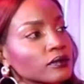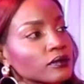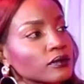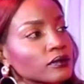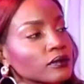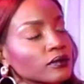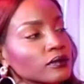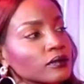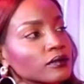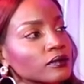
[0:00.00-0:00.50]

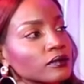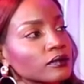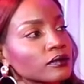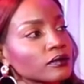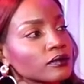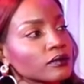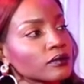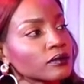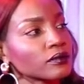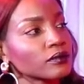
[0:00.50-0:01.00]

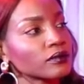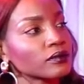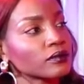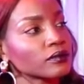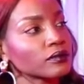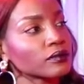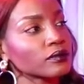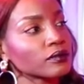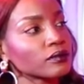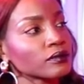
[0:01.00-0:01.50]

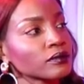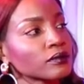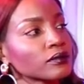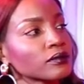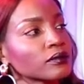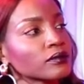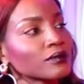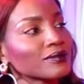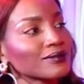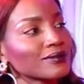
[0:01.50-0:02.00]

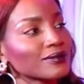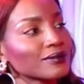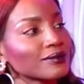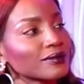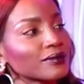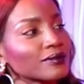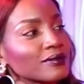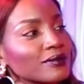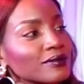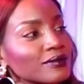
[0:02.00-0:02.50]

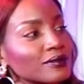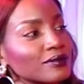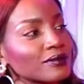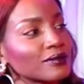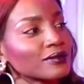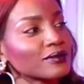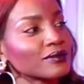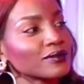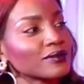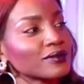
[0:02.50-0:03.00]

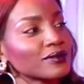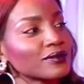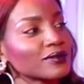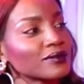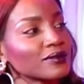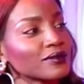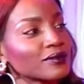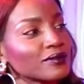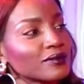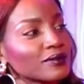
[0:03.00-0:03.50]

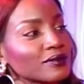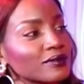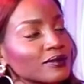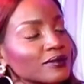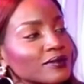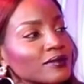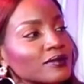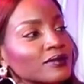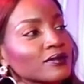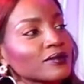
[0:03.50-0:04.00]

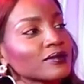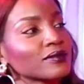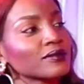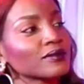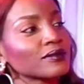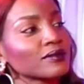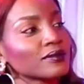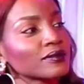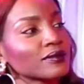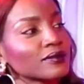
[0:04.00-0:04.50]

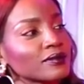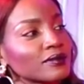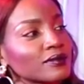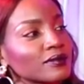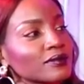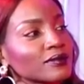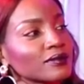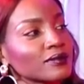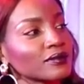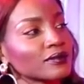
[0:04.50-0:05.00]

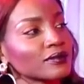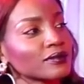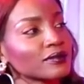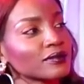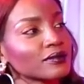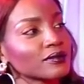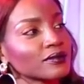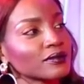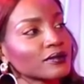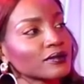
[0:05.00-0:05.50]

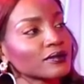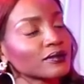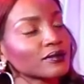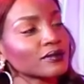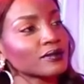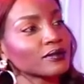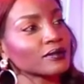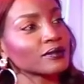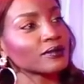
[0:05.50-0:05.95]
(not speaking)